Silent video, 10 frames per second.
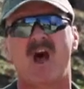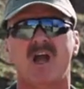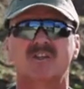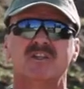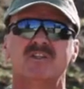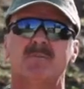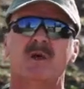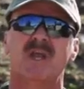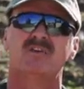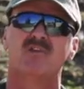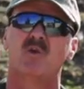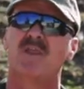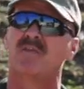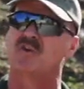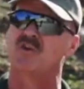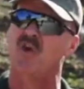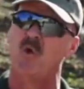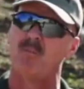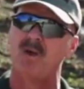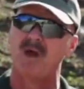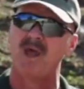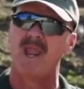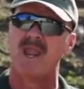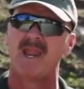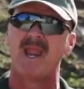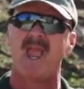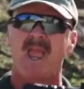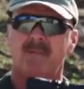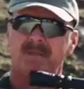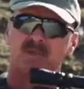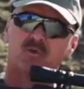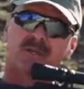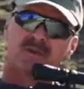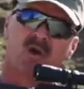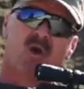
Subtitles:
locks into place so that there's no play between the